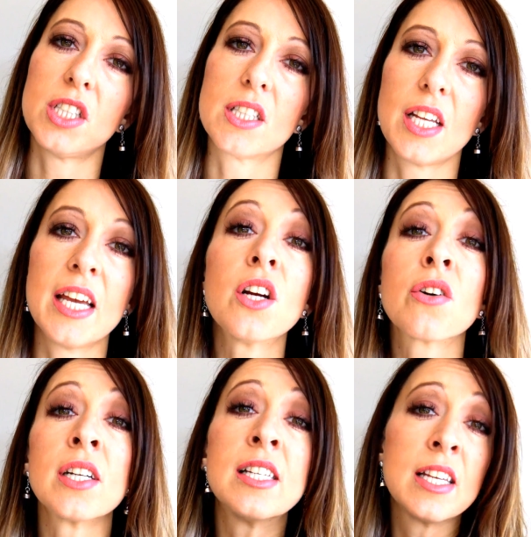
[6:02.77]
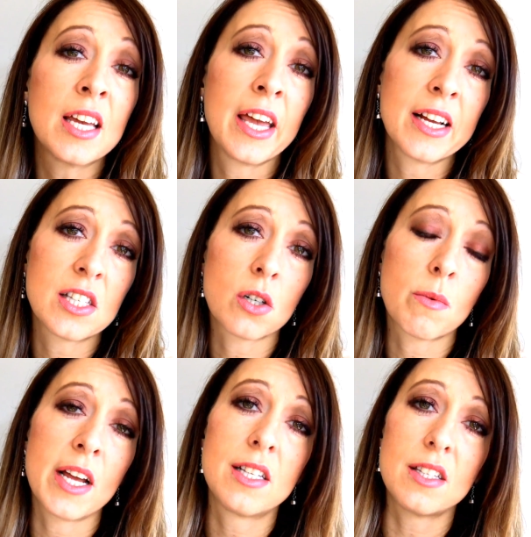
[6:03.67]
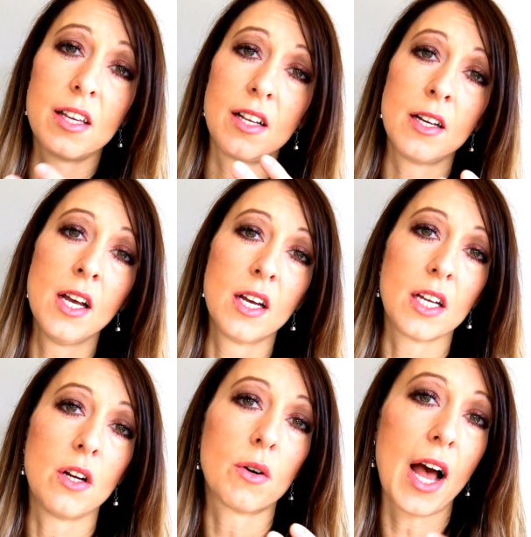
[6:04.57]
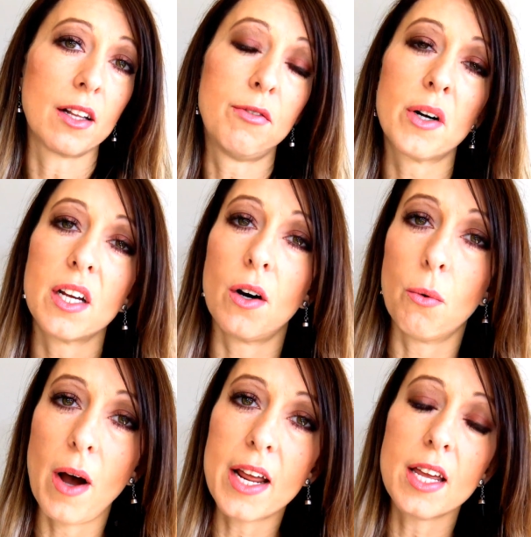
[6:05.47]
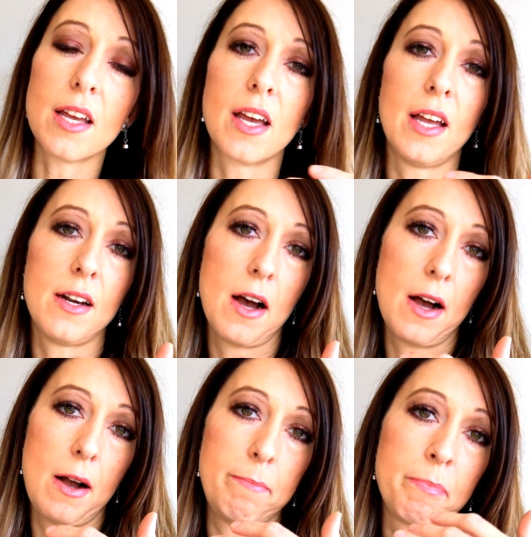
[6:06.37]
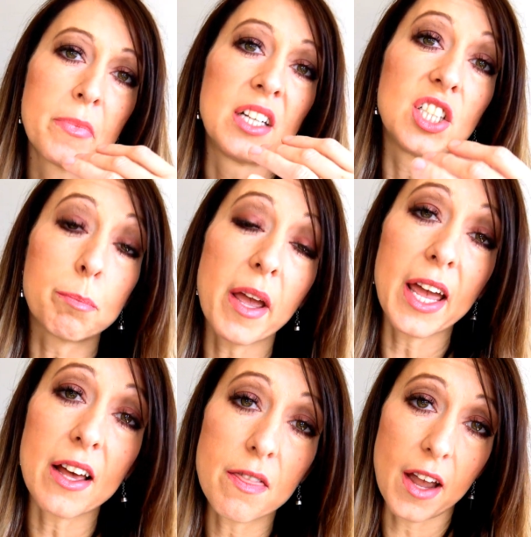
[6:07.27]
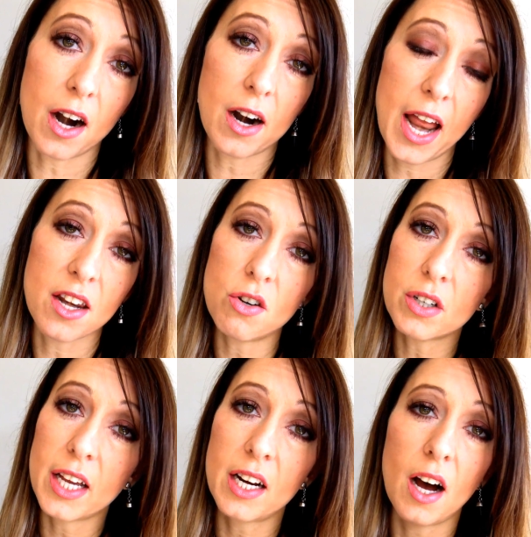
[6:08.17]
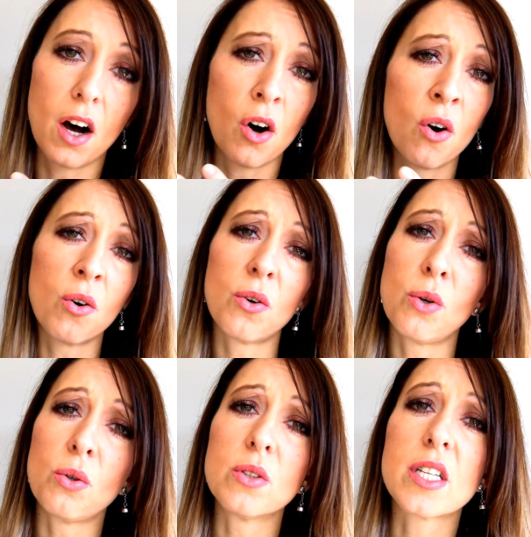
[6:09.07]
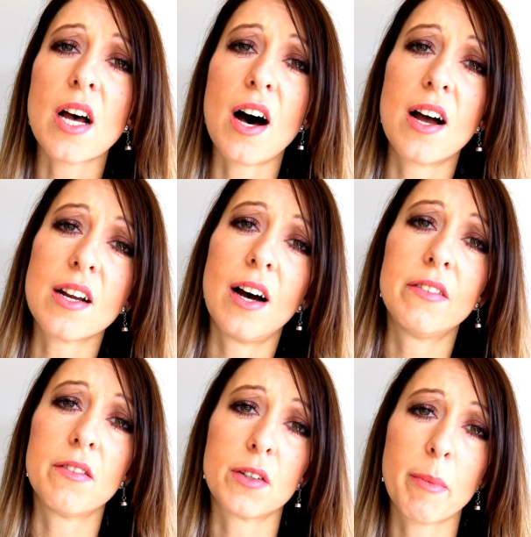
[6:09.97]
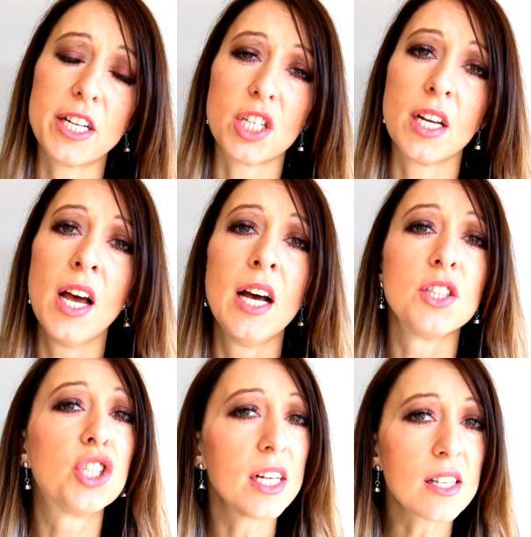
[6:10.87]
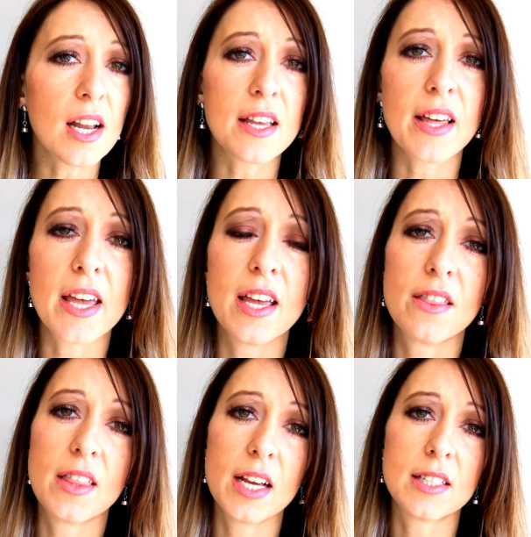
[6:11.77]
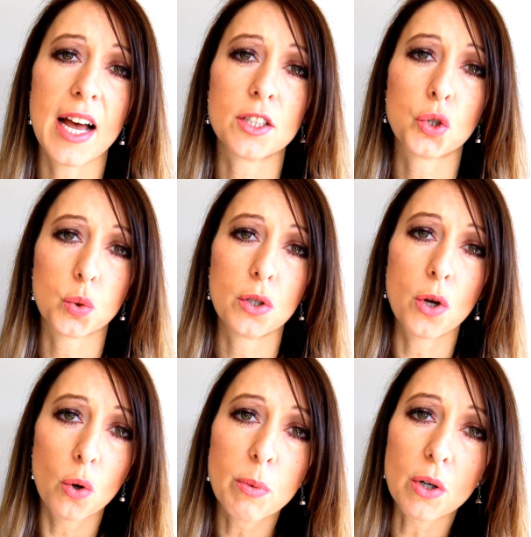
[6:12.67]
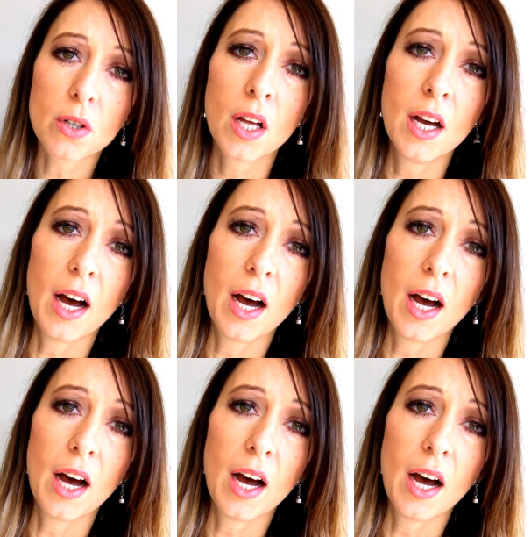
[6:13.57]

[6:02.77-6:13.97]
just increasing cancer rates in, you know, California, Hawaii, and Japan there, and you'll get a whole ton of information. Just like they hid things at Chernobyl,